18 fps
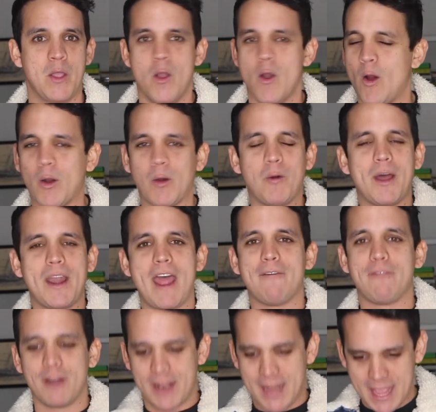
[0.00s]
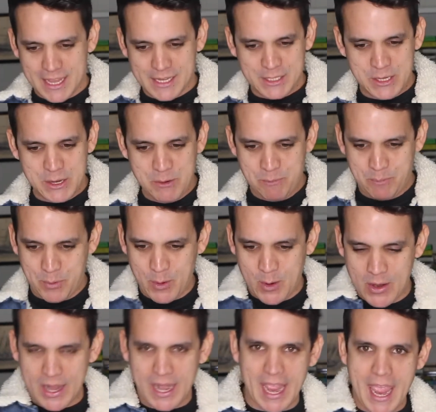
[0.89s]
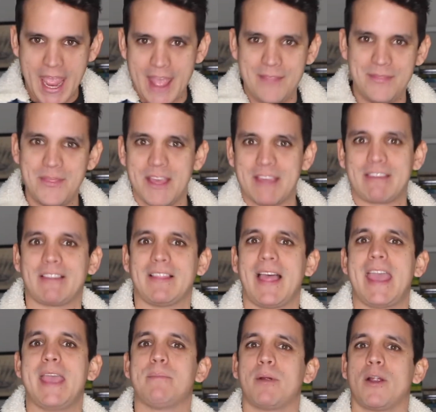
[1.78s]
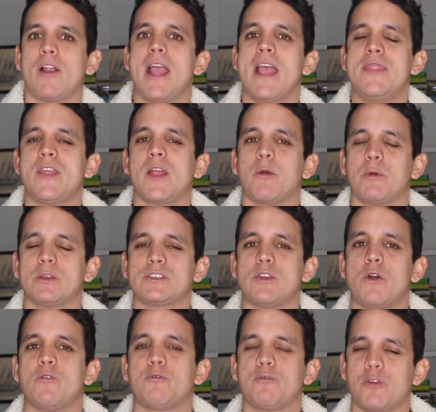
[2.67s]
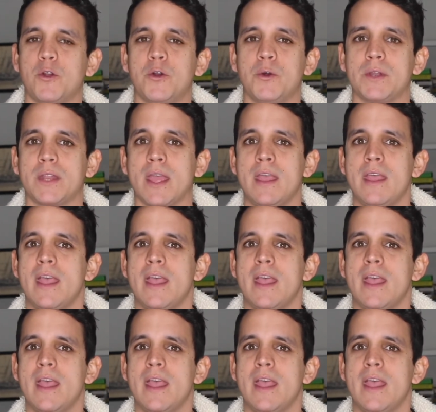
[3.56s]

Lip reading: Or whatever it is, you put in this labor and there was no fruit.